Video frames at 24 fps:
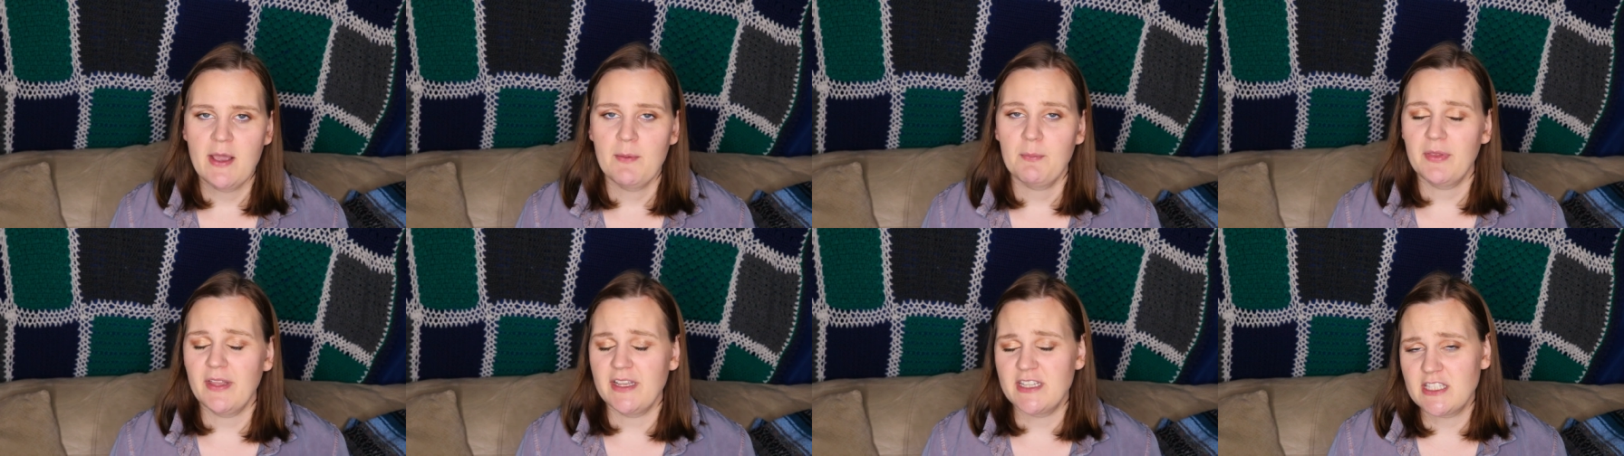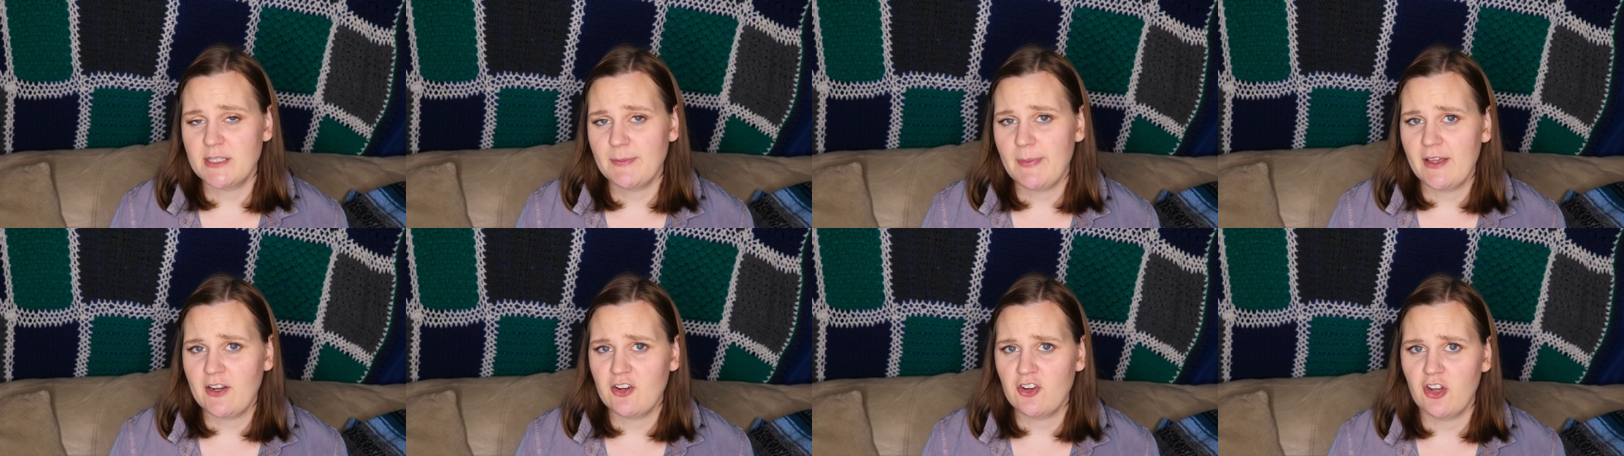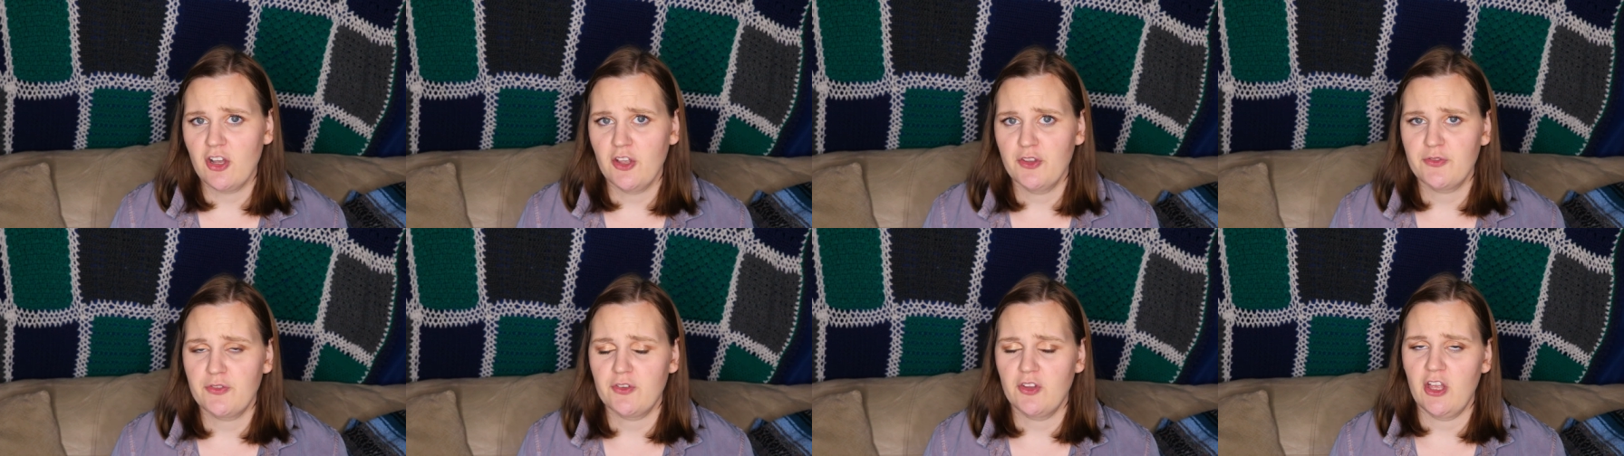Plus the pattern
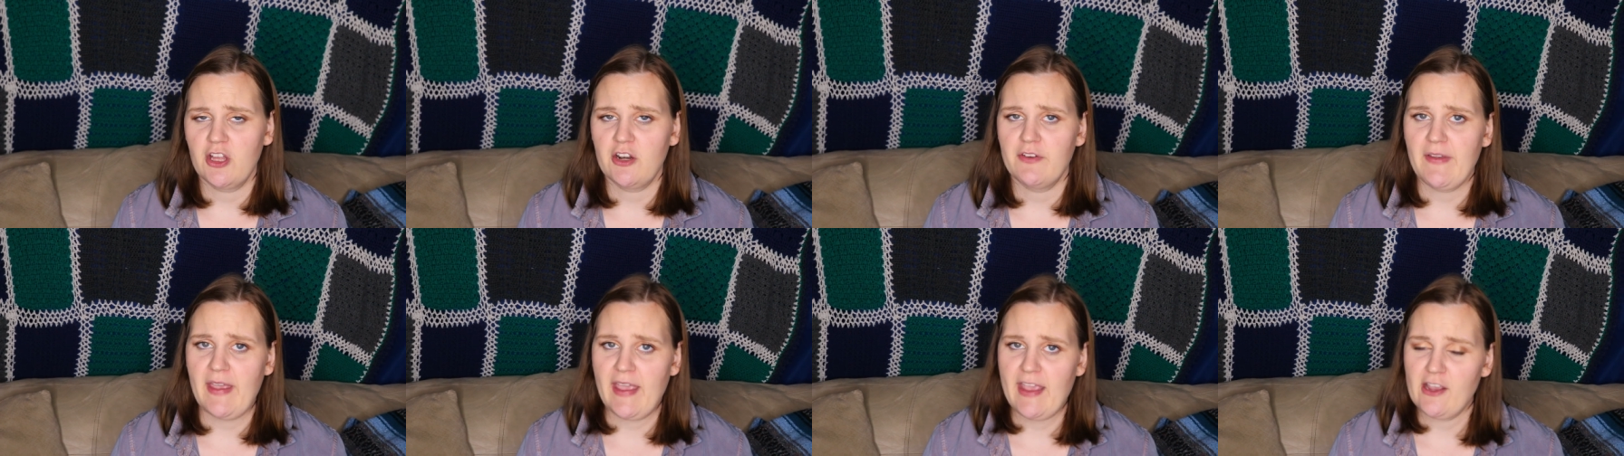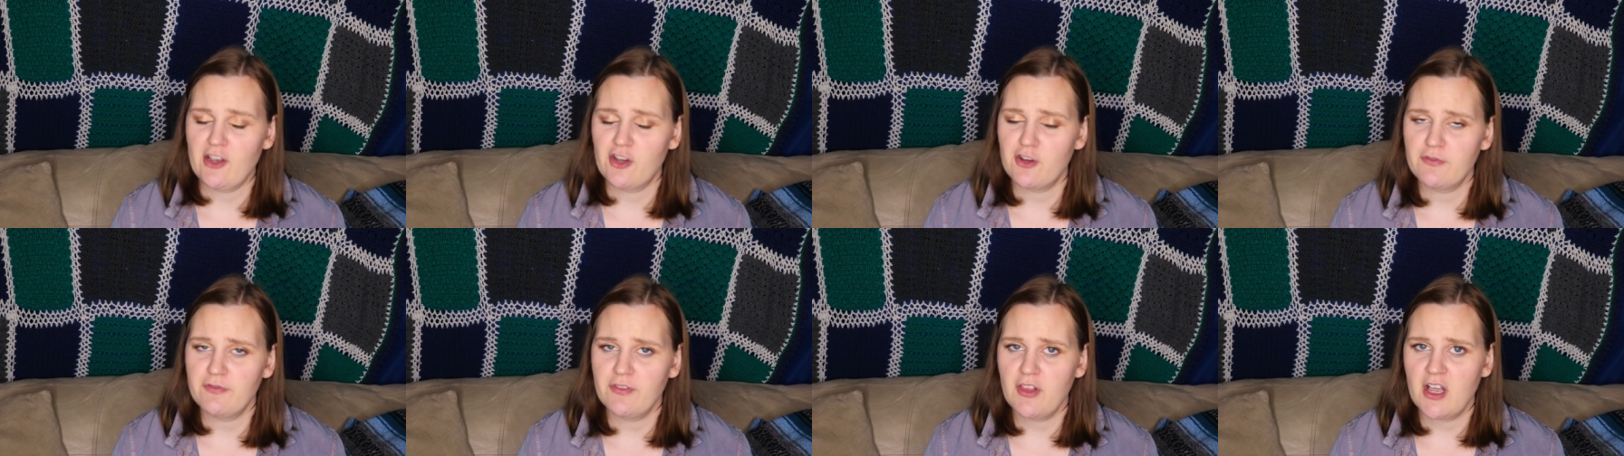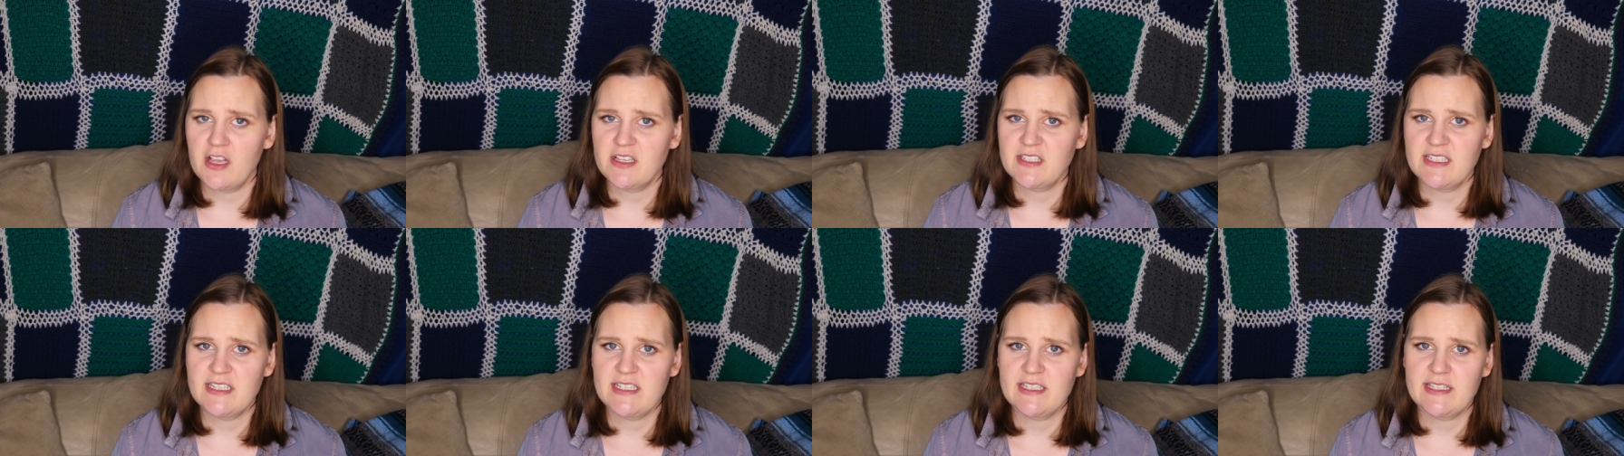calls for a lot of anchor
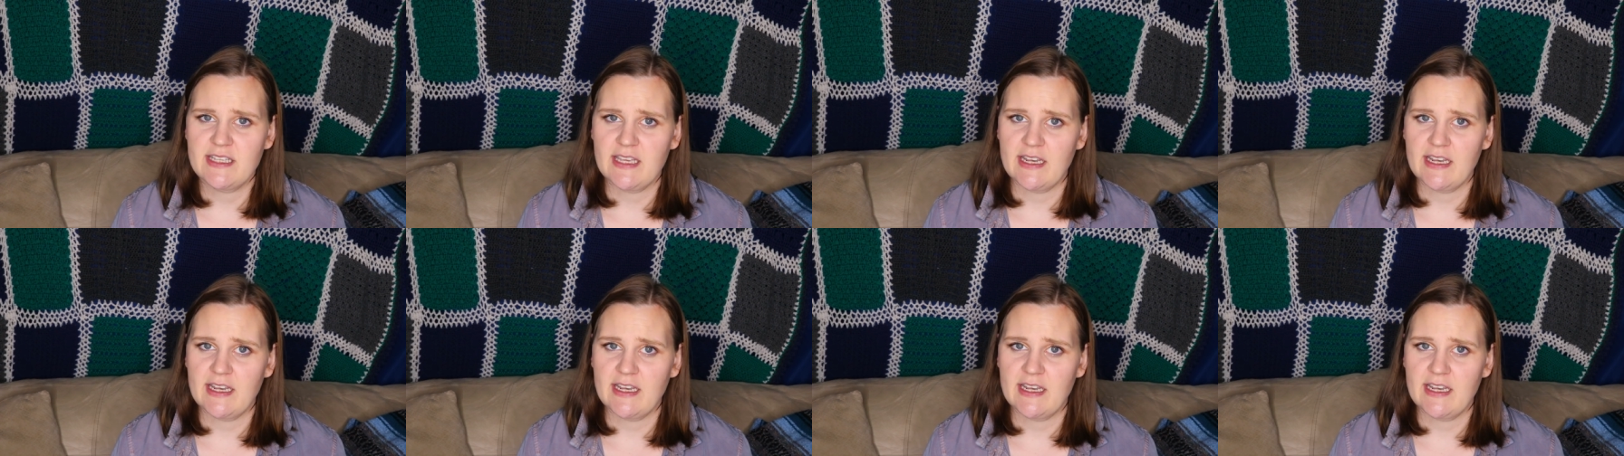flosses